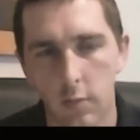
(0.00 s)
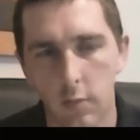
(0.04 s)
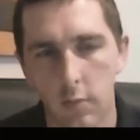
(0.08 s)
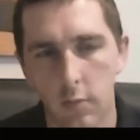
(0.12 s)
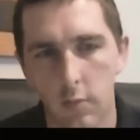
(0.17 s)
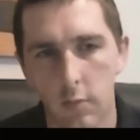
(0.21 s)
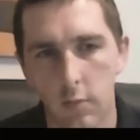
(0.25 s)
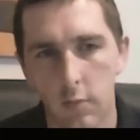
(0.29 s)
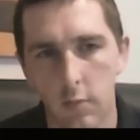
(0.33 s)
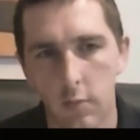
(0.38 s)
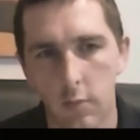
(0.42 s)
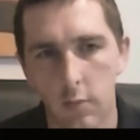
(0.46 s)

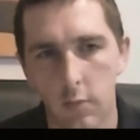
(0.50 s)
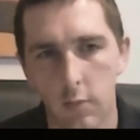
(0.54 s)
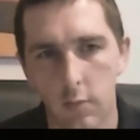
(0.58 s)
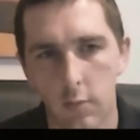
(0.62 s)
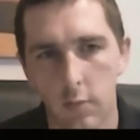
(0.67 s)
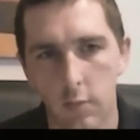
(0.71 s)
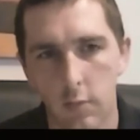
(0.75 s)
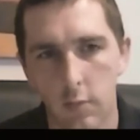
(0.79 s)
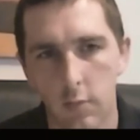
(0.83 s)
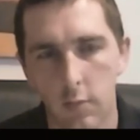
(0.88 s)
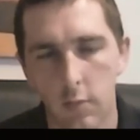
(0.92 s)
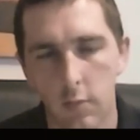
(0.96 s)

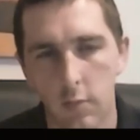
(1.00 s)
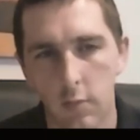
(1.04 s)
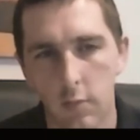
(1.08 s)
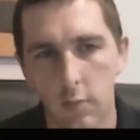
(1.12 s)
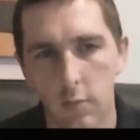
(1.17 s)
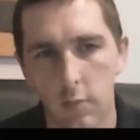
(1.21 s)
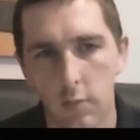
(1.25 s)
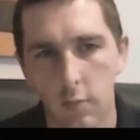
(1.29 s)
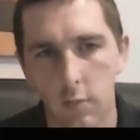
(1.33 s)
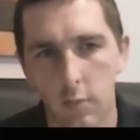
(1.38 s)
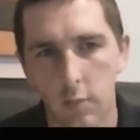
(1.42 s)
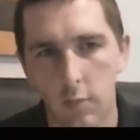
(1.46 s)

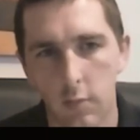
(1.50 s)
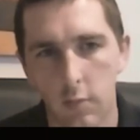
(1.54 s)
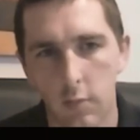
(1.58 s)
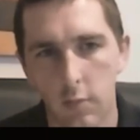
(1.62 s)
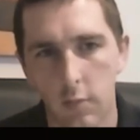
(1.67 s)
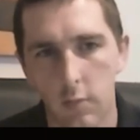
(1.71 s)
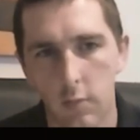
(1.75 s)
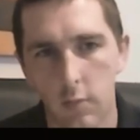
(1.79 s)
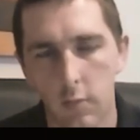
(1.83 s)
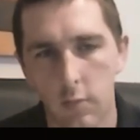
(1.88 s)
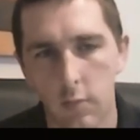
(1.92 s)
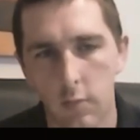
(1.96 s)

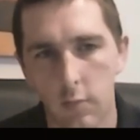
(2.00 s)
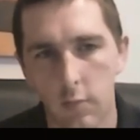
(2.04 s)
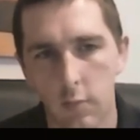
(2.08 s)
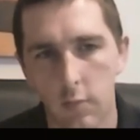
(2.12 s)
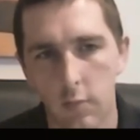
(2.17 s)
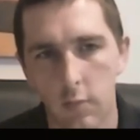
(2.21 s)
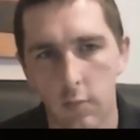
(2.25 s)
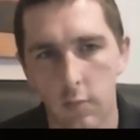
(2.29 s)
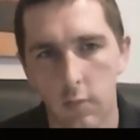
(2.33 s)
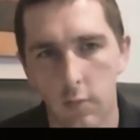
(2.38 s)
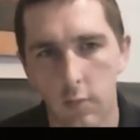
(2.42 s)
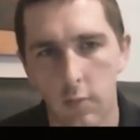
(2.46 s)

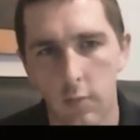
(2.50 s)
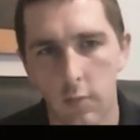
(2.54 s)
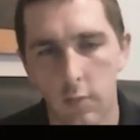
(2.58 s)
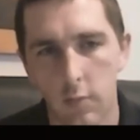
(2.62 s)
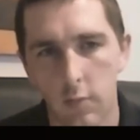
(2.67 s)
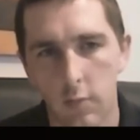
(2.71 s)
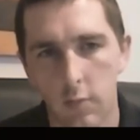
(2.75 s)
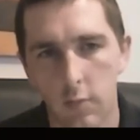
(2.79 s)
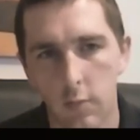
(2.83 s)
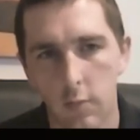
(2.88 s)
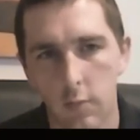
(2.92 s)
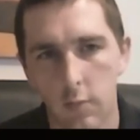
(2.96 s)

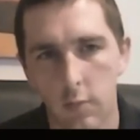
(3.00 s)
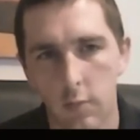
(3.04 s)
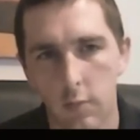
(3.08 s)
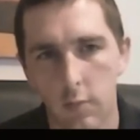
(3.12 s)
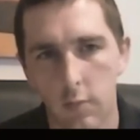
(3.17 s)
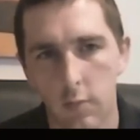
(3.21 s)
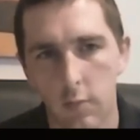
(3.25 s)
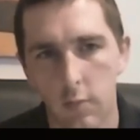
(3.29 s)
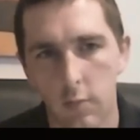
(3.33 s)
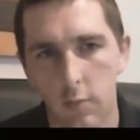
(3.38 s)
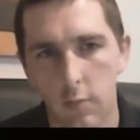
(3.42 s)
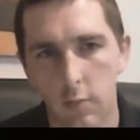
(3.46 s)

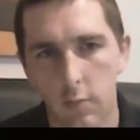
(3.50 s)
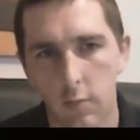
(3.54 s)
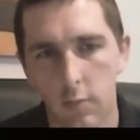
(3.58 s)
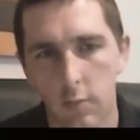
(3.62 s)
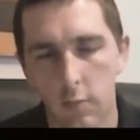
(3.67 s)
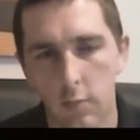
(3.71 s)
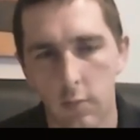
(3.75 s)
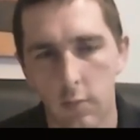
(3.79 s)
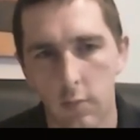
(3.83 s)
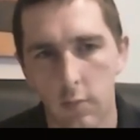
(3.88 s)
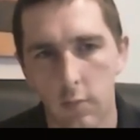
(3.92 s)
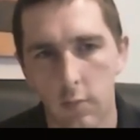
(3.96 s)

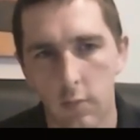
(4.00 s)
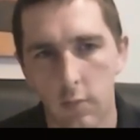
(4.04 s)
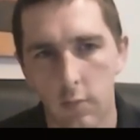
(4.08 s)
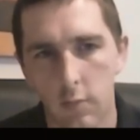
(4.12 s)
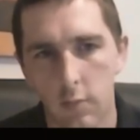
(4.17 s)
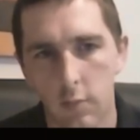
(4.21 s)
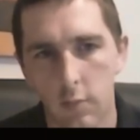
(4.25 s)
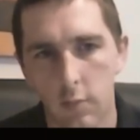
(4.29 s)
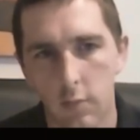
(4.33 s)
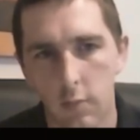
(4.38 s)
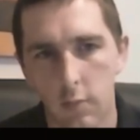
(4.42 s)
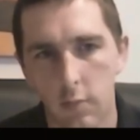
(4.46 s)

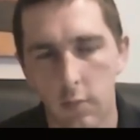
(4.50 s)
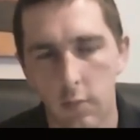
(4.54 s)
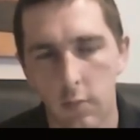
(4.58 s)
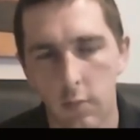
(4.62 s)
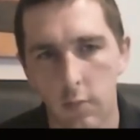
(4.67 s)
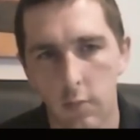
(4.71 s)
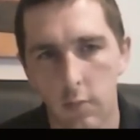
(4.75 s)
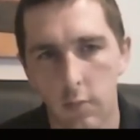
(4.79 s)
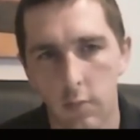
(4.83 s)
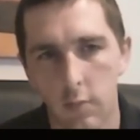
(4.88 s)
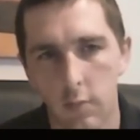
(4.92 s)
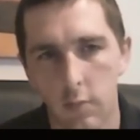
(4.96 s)

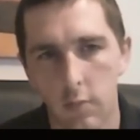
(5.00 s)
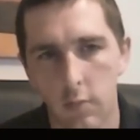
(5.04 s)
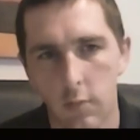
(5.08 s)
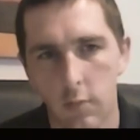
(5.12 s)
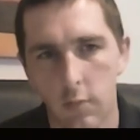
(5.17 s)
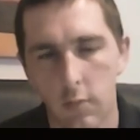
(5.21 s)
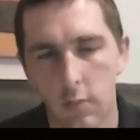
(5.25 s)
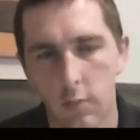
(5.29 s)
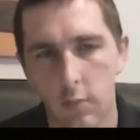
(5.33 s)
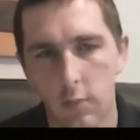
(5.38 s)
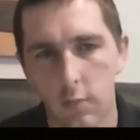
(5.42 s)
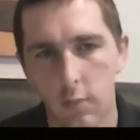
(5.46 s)

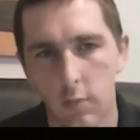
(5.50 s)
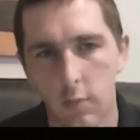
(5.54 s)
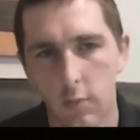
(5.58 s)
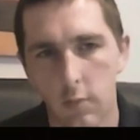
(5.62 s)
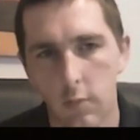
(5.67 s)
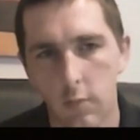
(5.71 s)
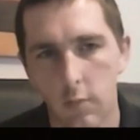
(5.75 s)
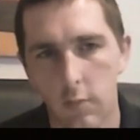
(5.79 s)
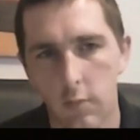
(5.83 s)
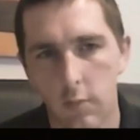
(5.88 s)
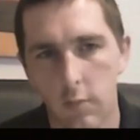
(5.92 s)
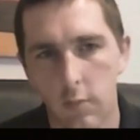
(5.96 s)

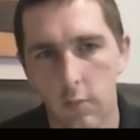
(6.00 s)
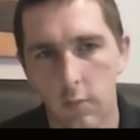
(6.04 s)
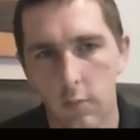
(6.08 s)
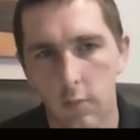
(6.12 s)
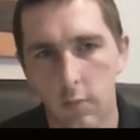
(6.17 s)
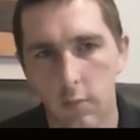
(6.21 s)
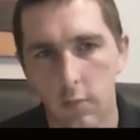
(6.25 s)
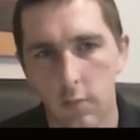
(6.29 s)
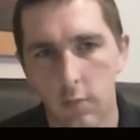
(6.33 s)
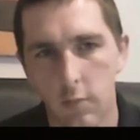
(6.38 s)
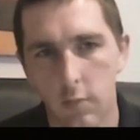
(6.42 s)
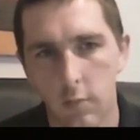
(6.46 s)

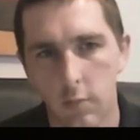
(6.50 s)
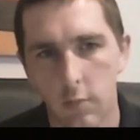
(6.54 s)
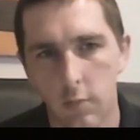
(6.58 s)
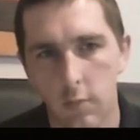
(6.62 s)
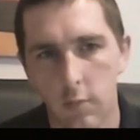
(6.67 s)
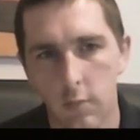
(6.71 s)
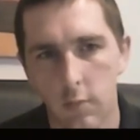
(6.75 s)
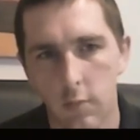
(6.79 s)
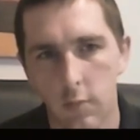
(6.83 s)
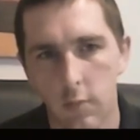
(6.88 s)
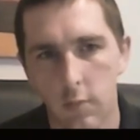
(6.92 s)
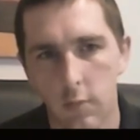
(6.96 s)

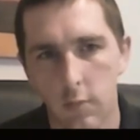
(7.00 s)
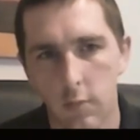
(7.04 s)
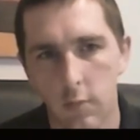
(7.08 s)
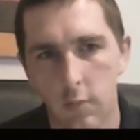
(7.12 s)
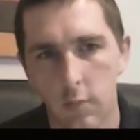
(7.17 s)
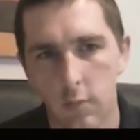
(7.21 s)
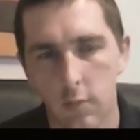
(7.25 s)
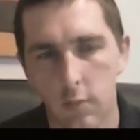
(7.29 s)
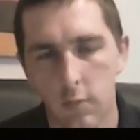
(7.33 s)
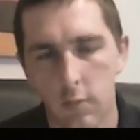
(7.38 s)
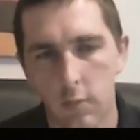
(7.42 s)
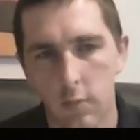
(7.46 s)

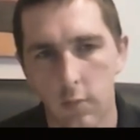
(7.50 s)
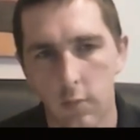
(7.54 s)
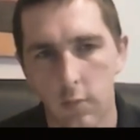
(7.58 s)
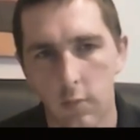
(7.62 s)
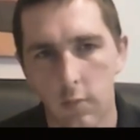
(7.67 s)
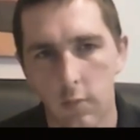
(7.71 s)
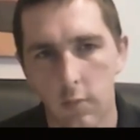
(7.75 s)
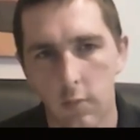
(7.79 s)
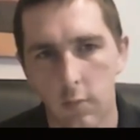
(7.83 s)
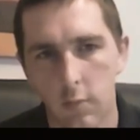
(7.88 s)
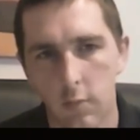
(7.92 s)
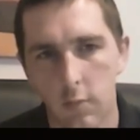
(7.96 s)
(silent)